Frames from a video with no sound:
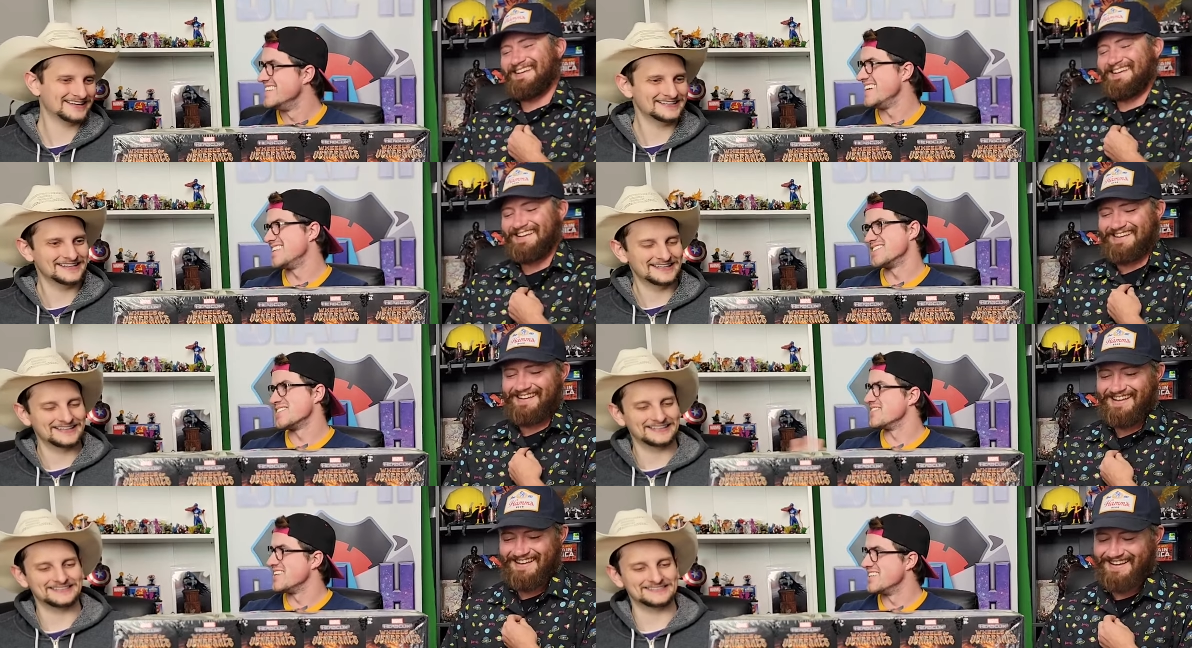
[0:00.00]
Speaker 1: it
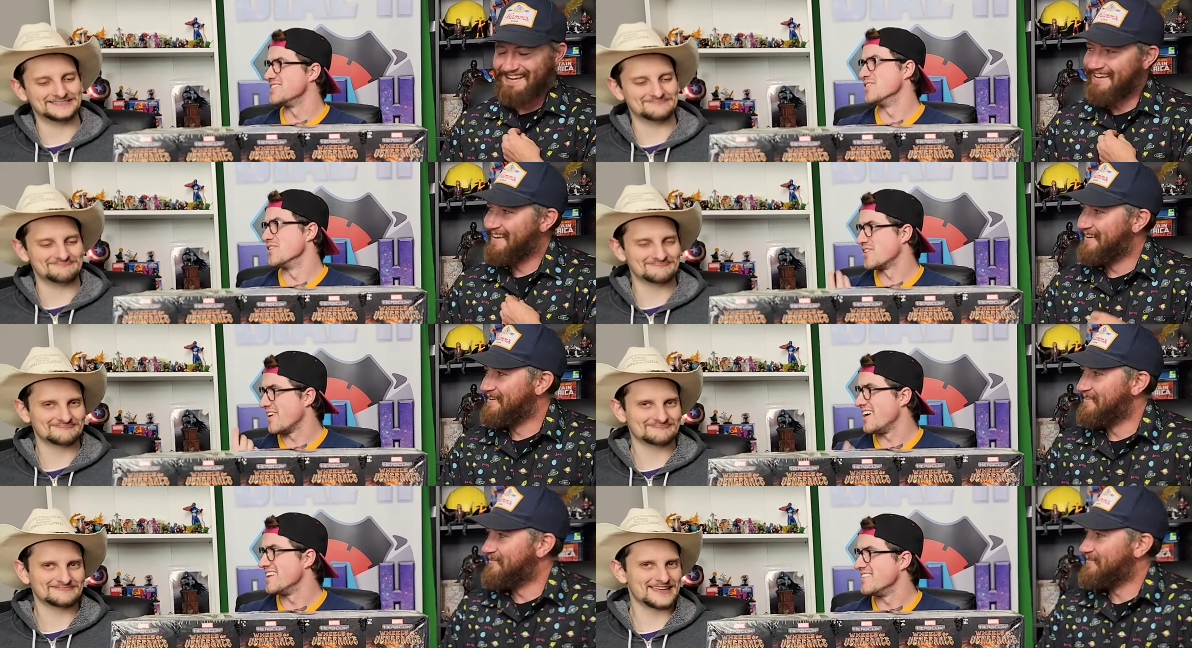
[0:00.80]
doesn't. It doesn't look
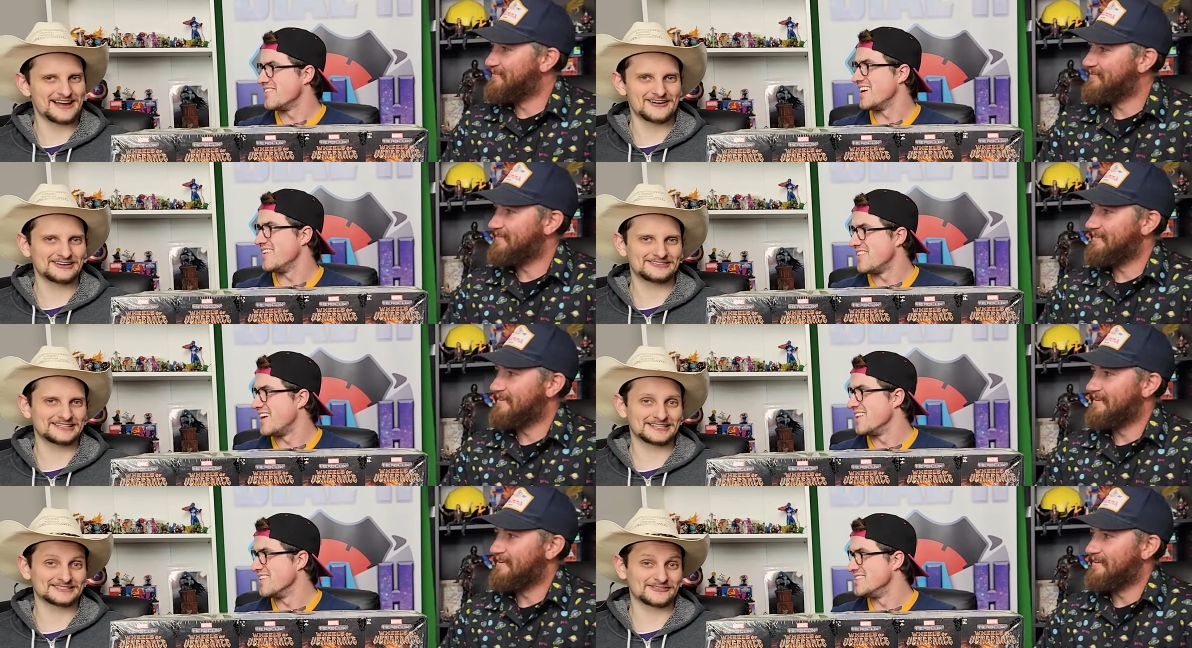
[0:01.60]
right. No, it, it,
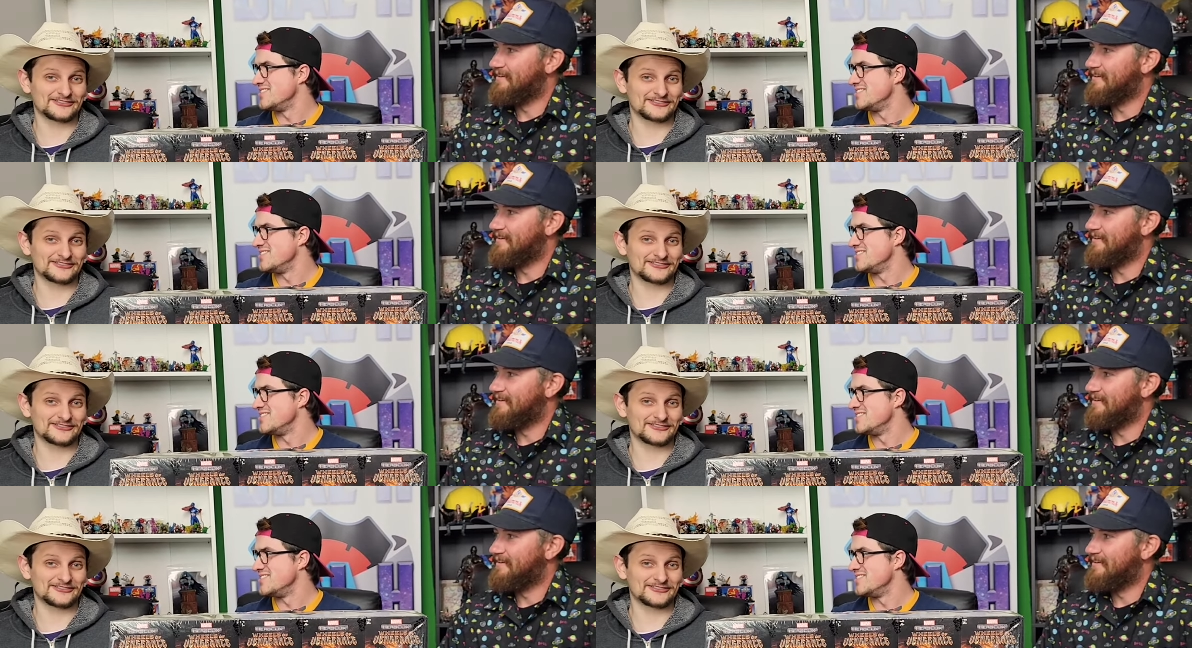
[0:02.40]
doesn't